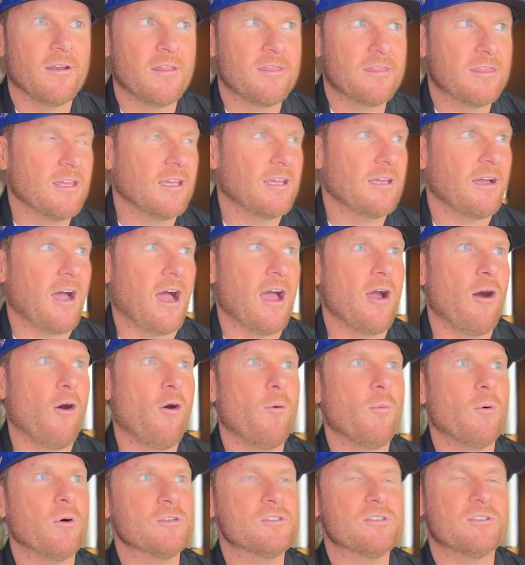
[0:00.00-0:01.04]
I think I
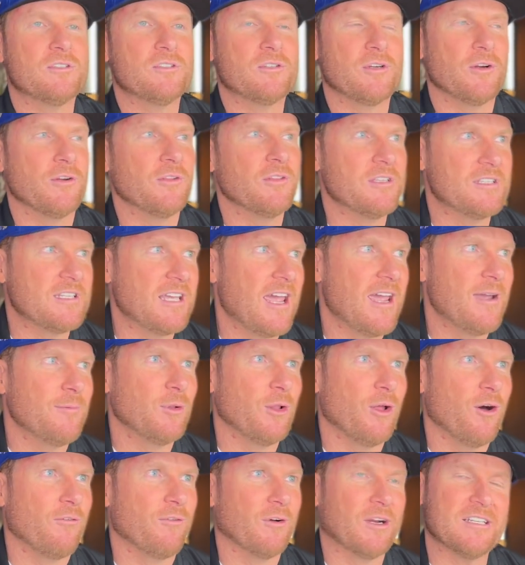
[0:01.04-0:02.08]
almost turned the
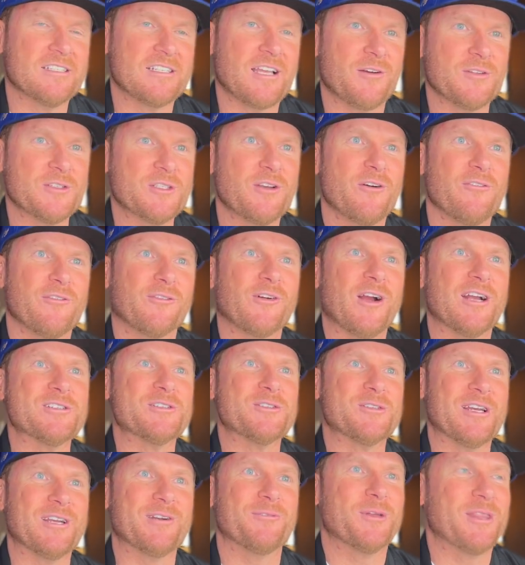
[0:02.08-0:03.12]
table over because I was so
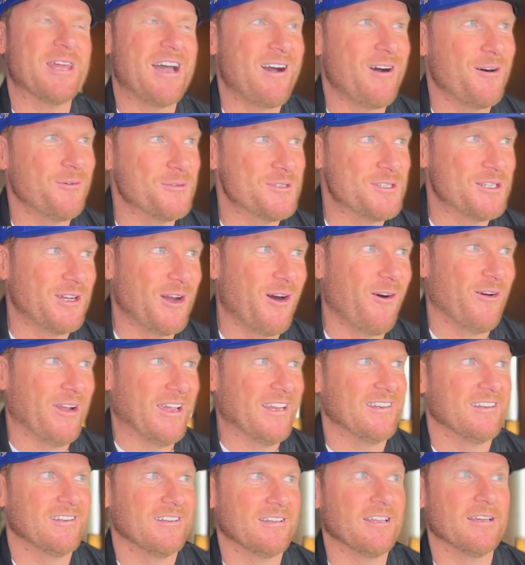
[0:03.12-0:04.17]
frustrated with how it was
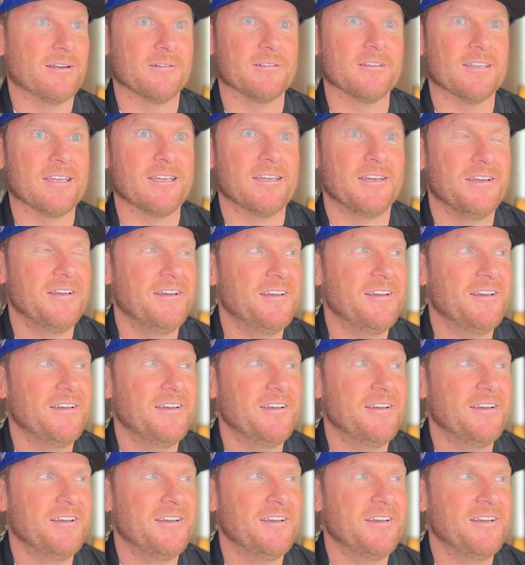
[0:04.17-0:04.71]
going, literally.